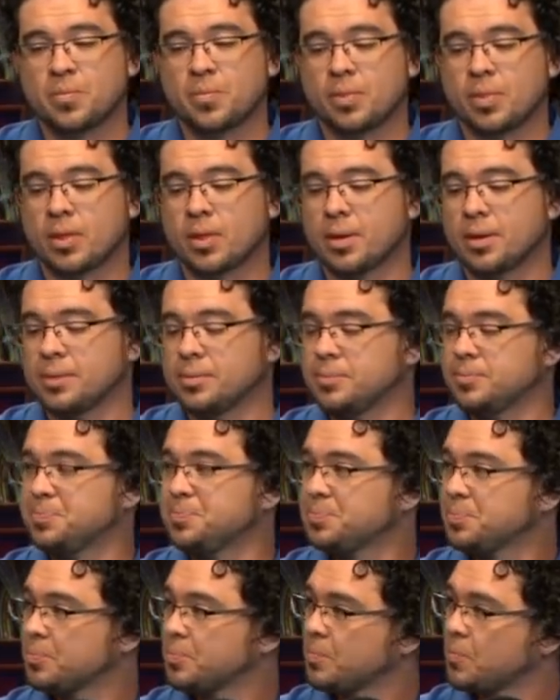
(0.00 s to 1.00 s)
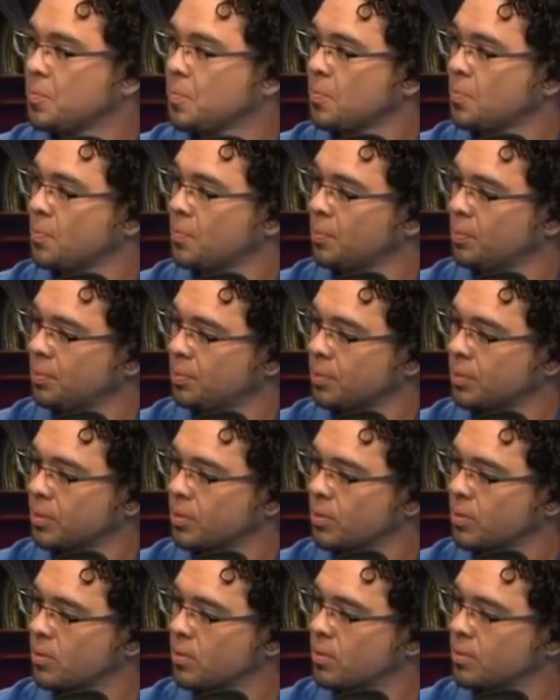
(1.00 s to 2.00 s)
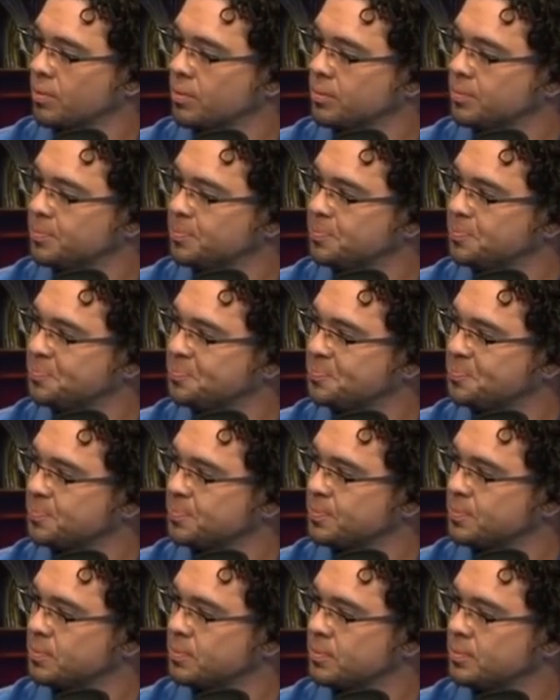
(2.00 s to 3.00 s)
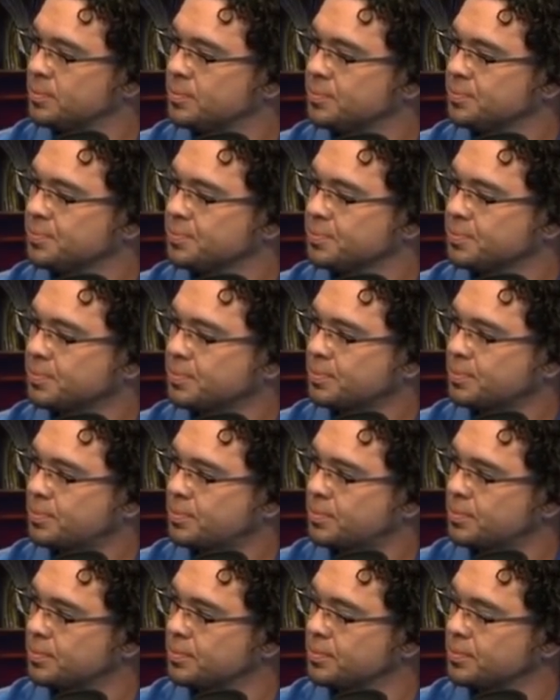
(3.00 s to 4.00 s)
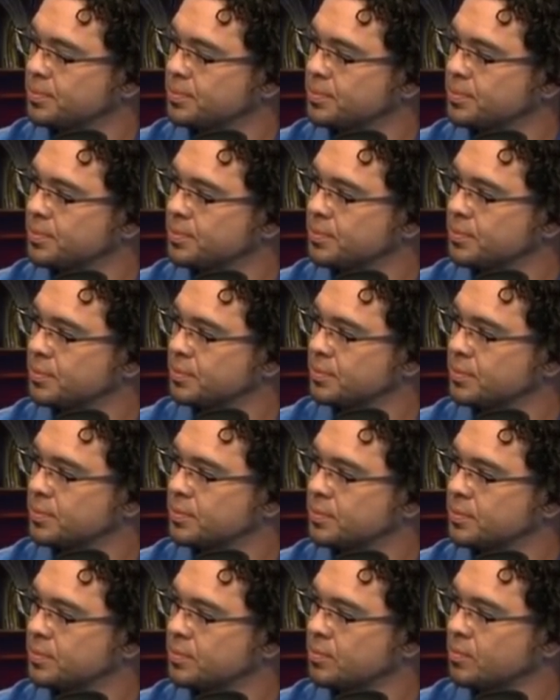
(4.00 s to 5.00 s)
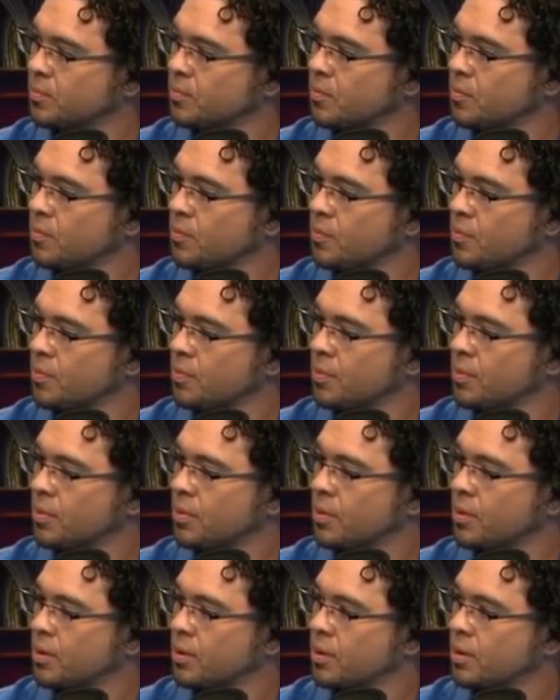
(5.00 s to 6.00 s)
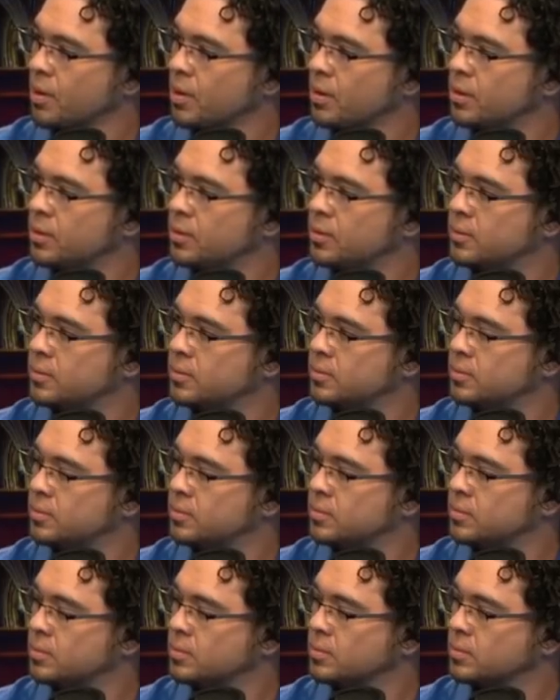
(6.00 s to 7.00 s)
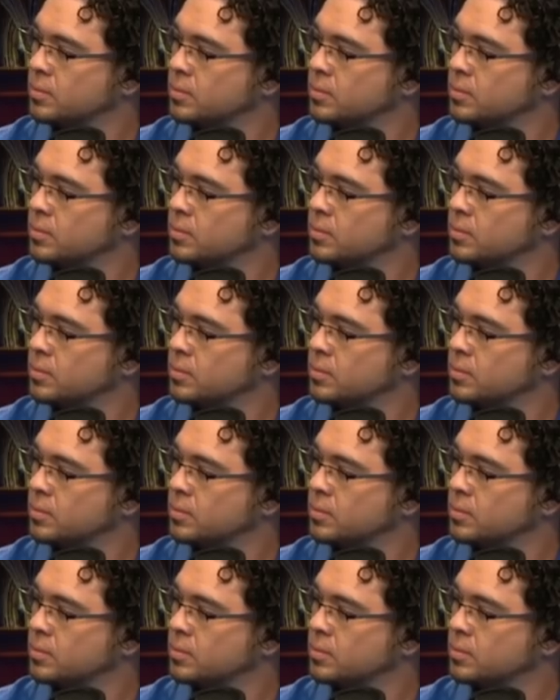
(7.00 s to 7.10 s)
(silent)